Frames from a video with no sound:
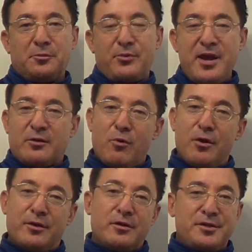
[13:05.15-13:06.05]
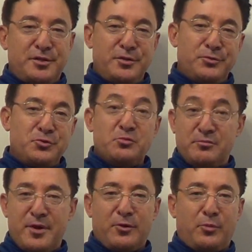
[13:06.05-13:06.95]
Breakwater to
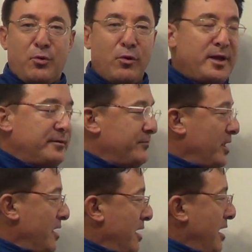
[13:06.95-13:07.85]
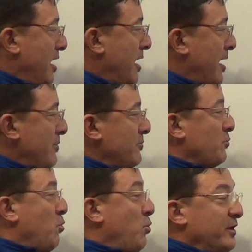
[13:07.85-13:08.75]
Meadow Point.
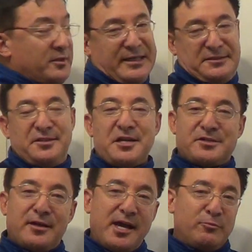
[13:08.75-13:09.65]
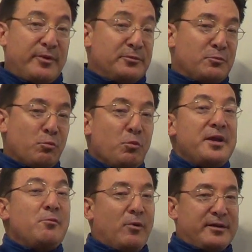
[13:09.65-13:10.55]
We'll get to decide when
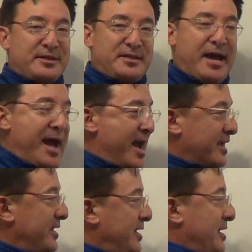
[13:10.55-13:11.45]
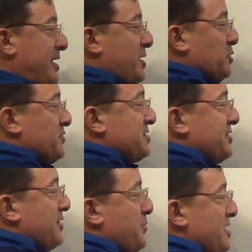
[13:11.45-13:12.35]
we want to tack and head over to
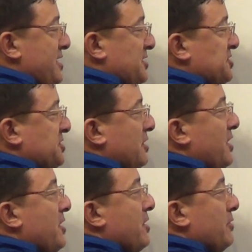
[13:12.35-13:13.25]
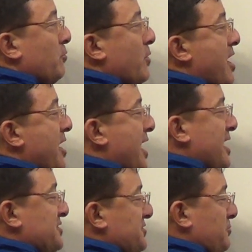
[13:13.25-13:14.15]
the beach,
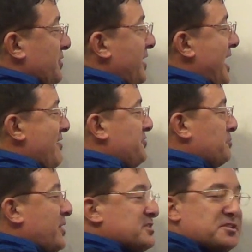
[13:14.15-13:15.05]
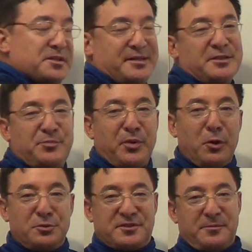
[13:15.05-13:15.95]
whereas we'll have the rest of these
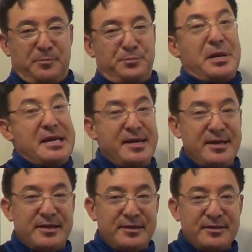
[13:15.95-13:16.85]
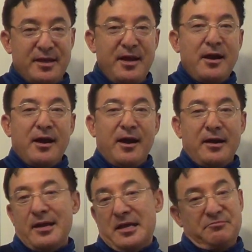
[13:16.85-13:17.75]
boats pinned
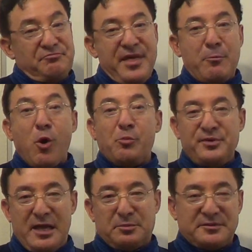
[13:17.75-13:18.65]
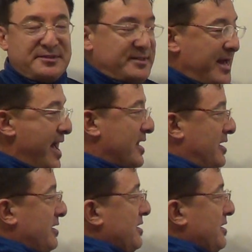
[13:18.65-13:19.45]
and they won't be able to tack.